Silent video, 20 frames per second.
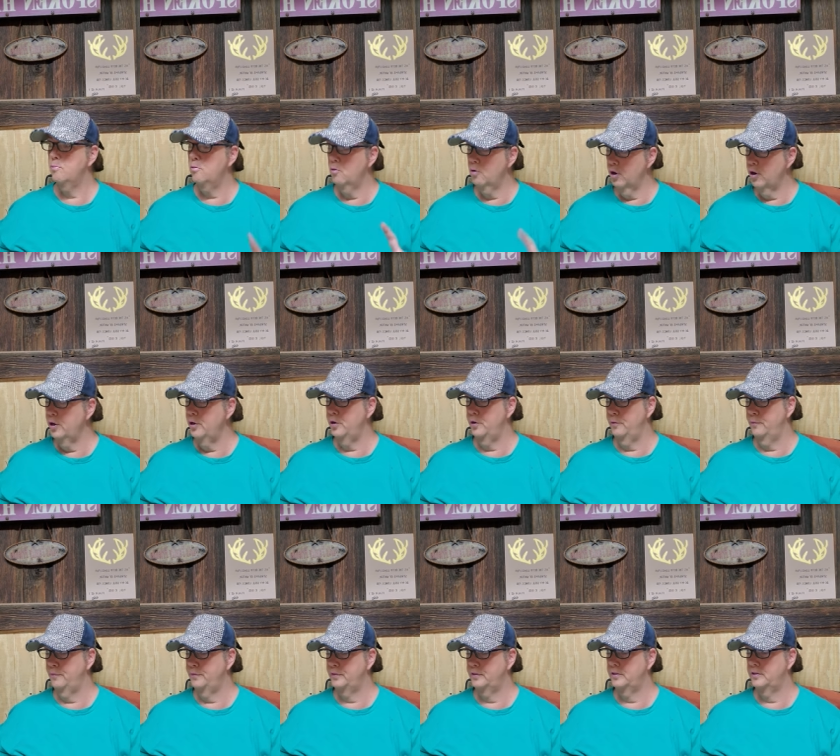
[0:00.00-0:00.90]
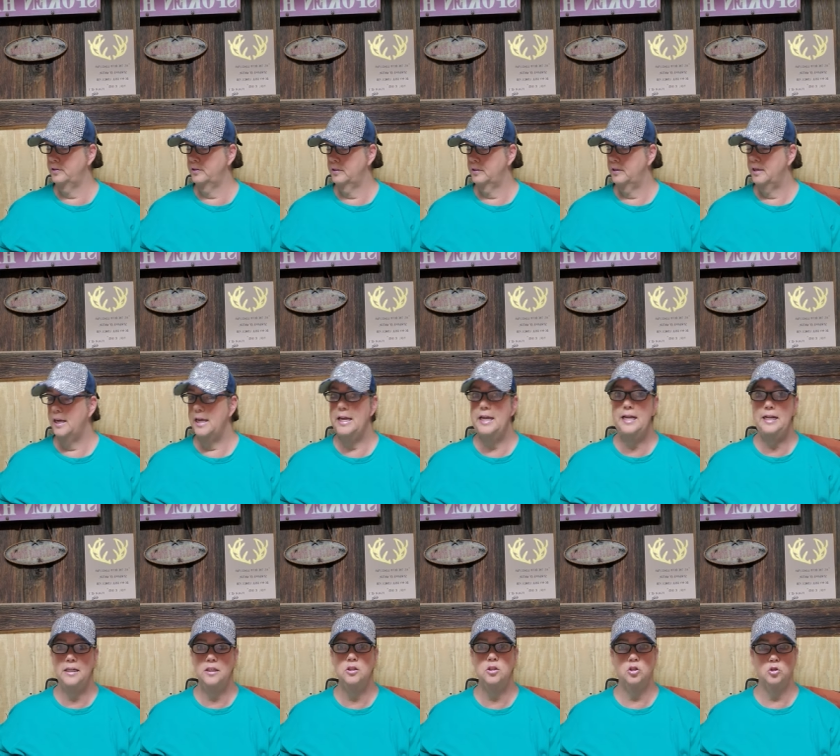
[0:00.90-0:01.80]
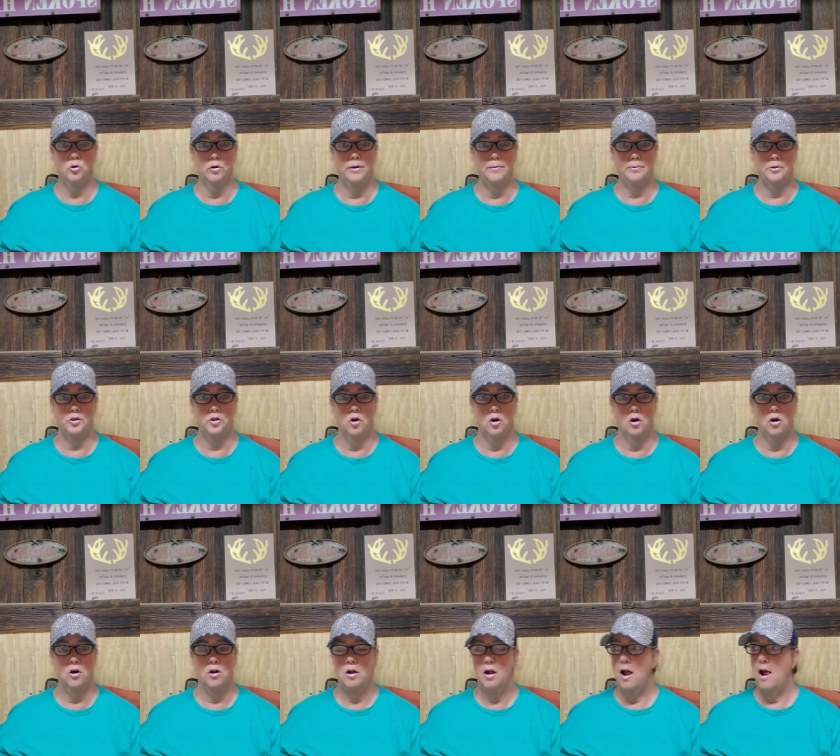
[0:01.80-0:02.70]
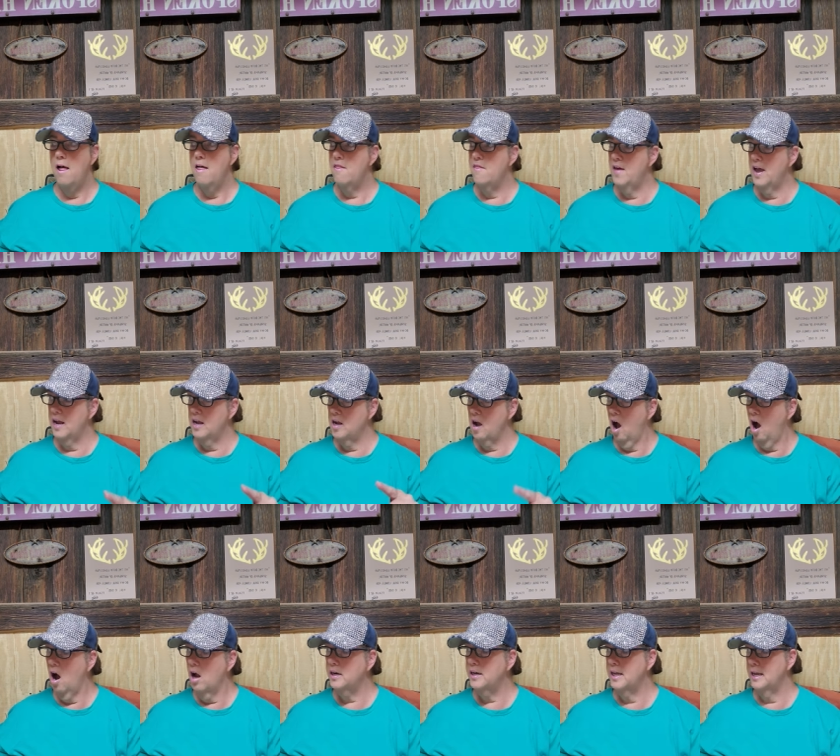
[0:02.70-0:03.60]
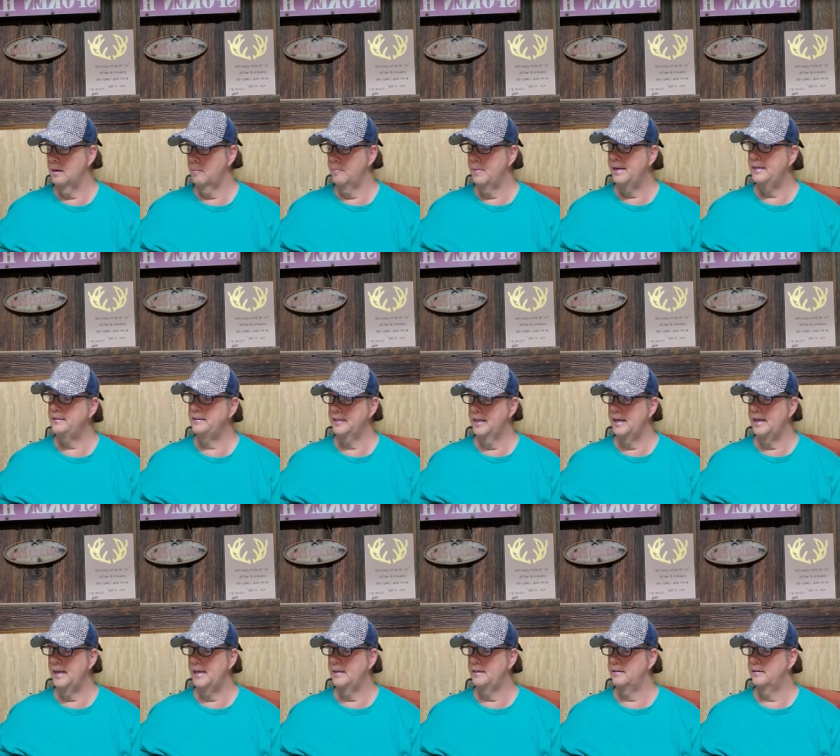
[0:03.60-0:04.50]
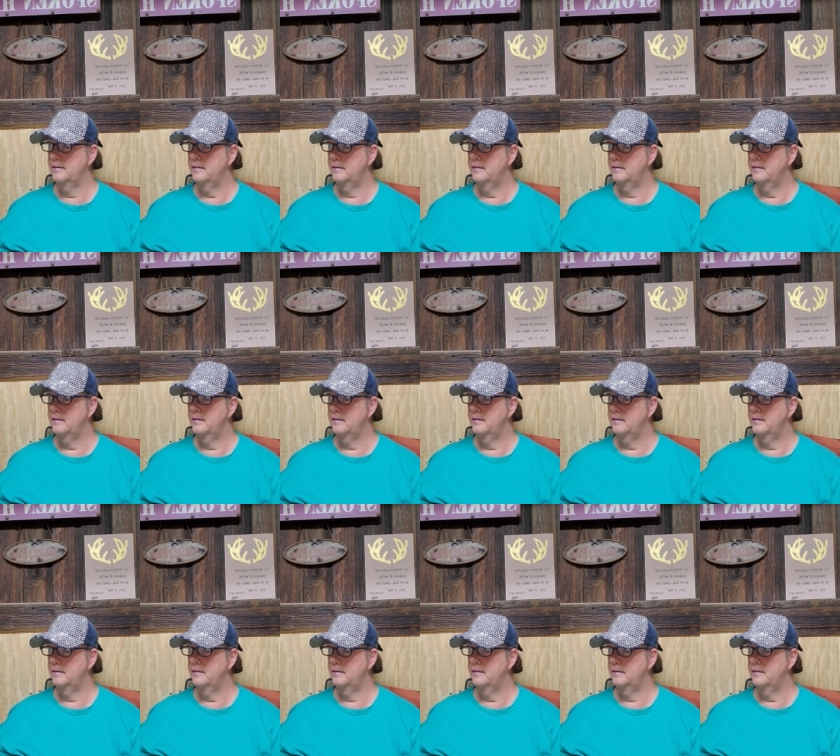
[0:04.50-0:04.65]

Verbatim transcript: proofs in Scripture that God can be seen.